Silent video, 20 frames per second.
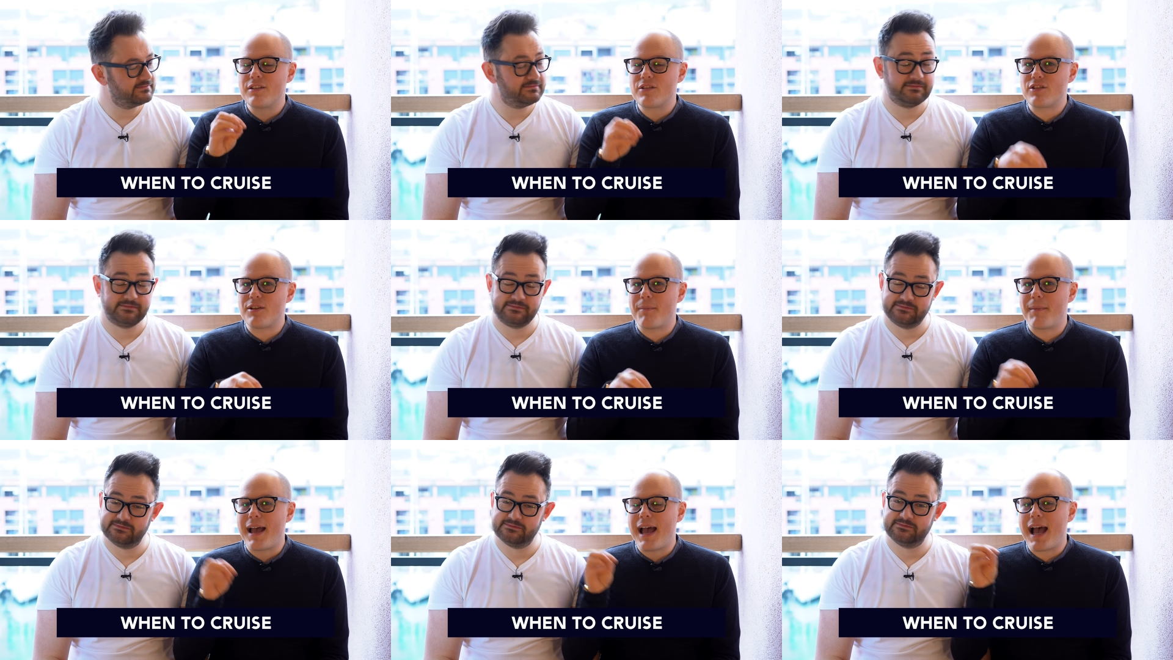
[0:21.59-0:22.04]

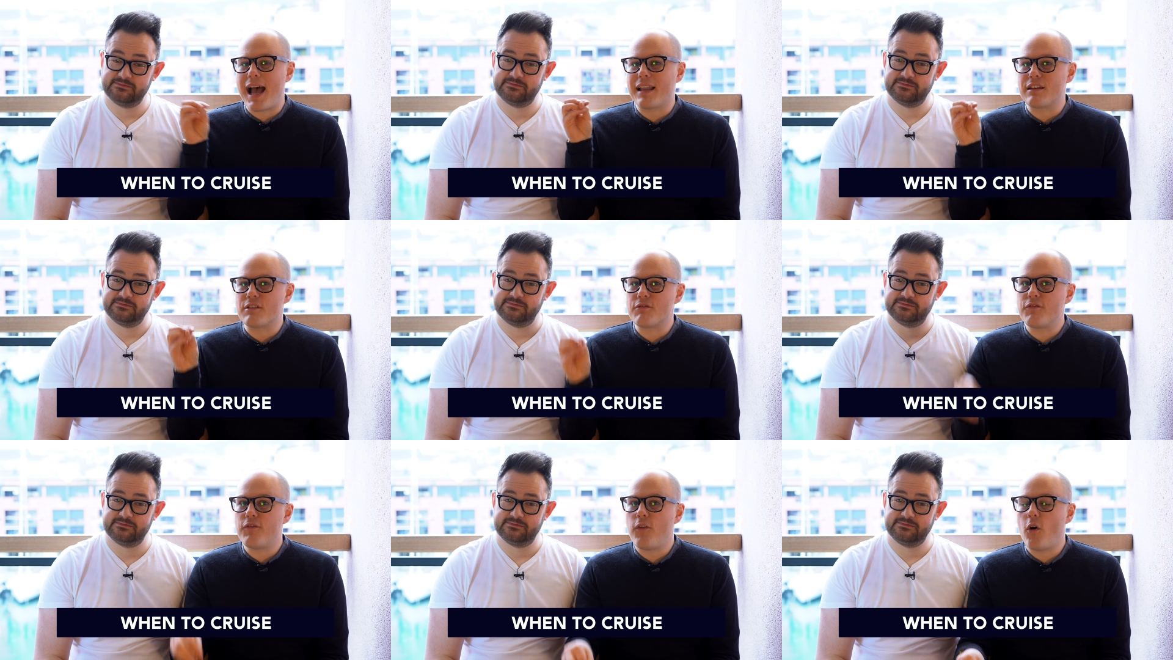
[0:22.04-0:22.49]
Speaker 1: summer
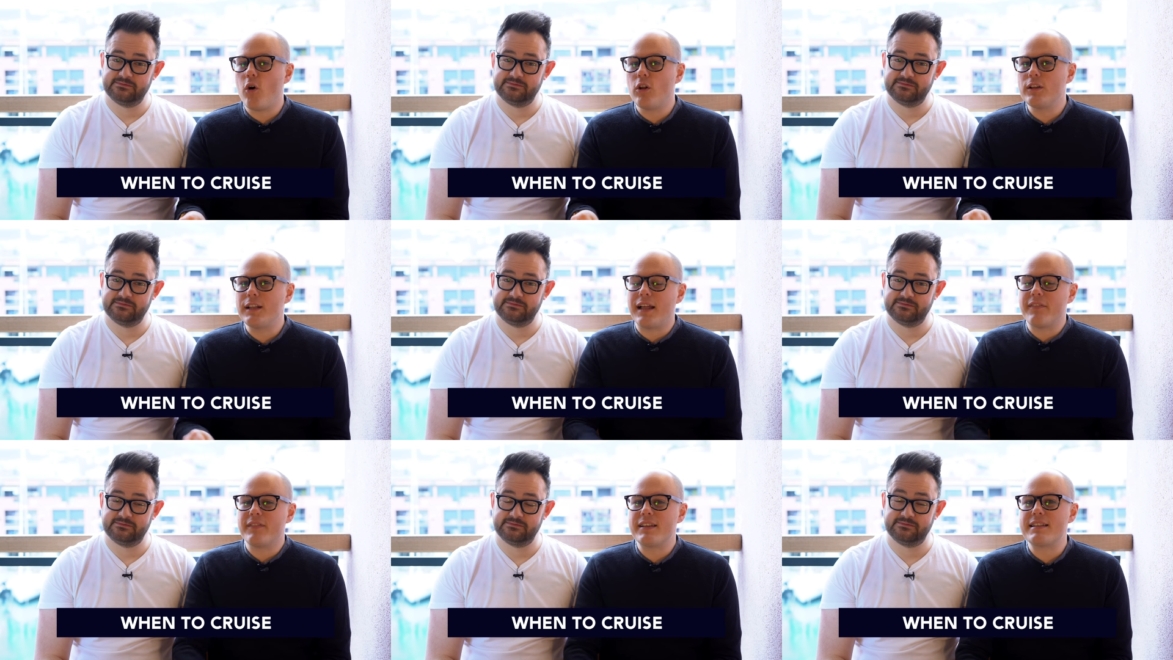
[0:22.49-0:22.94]
and
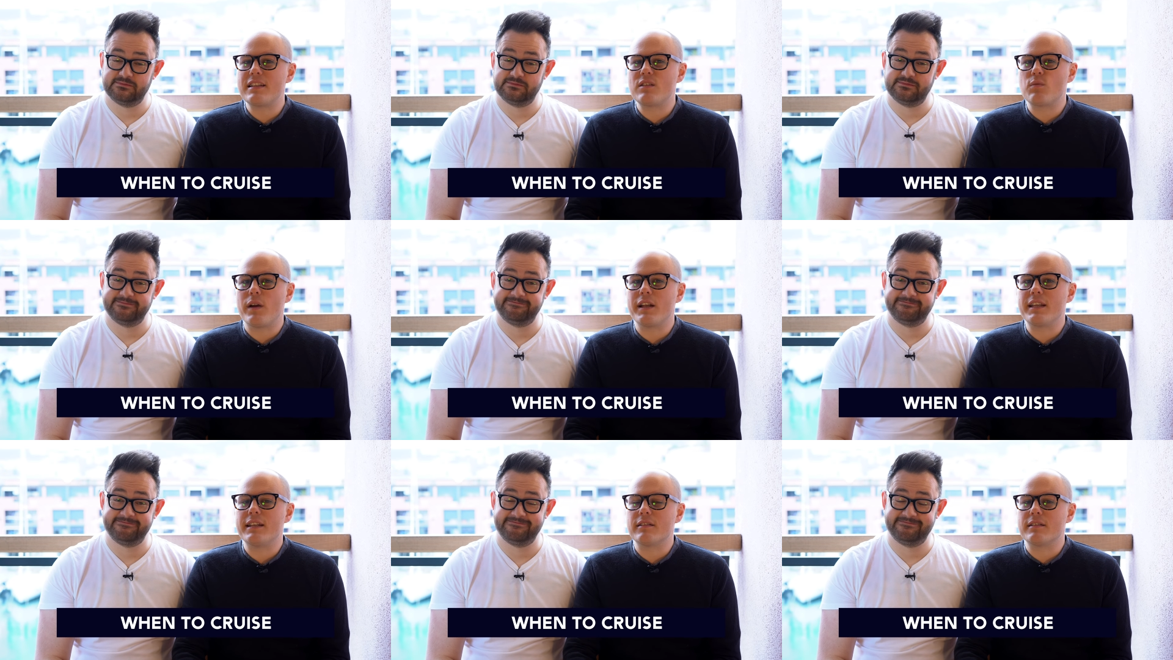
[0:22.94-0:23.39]
fall, and this is
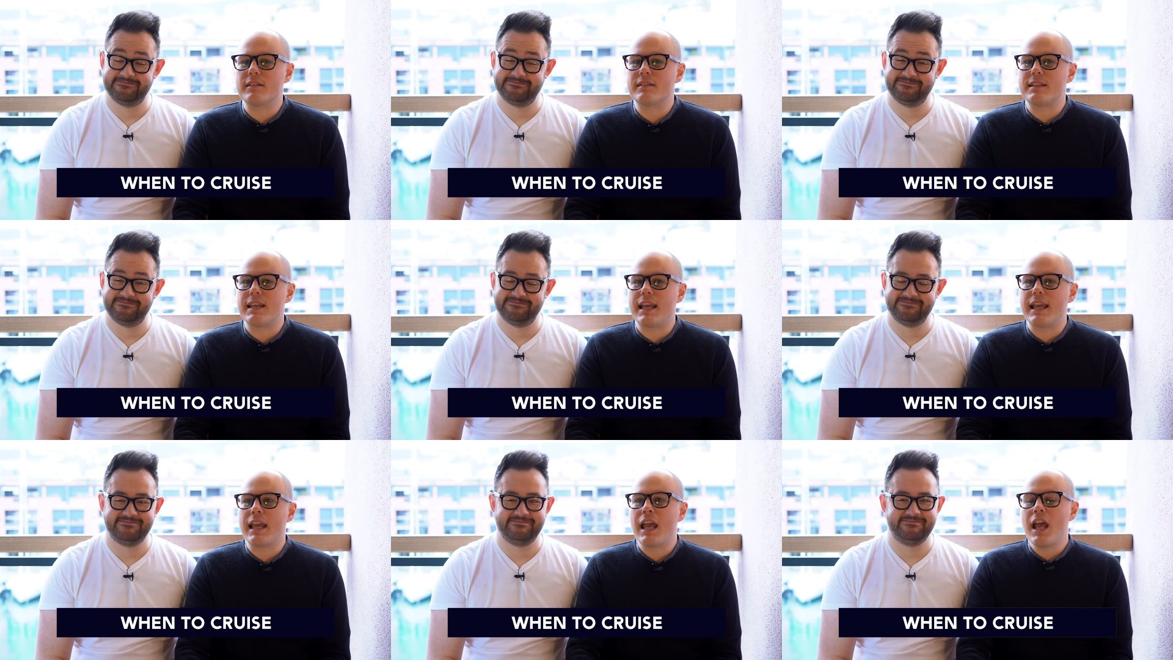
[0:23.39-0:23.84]
when you'll
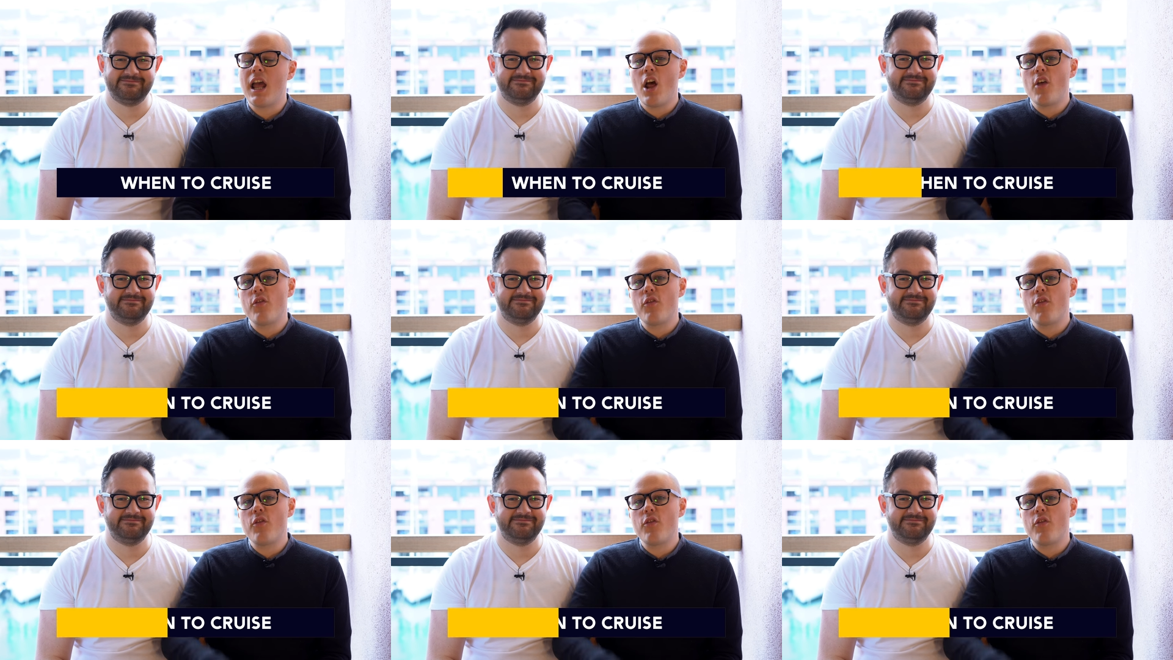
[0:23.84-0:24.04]
see